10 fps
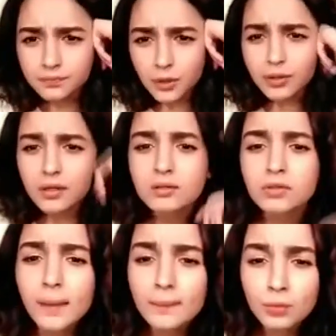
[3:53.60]
Okay,
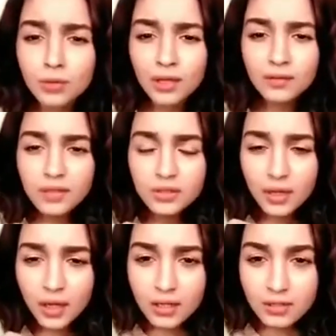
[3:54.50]
so I'm looking away so
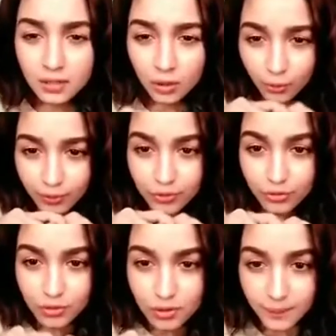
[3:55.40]
I can't see your
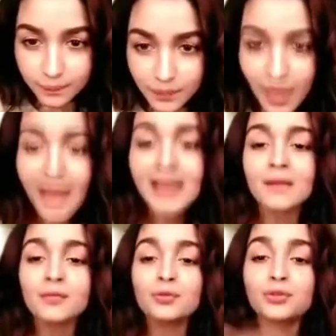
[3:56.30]
questions. I
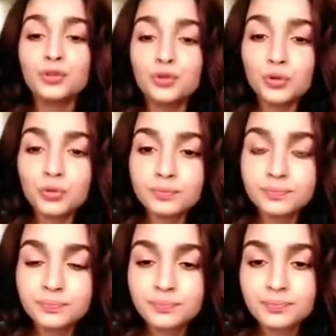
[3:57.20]
love you too.
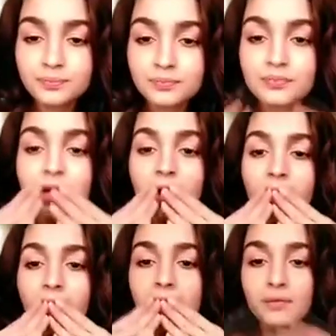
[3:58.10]

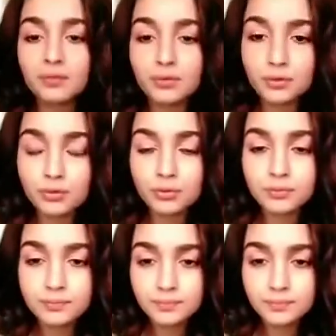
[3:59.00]
I love you too.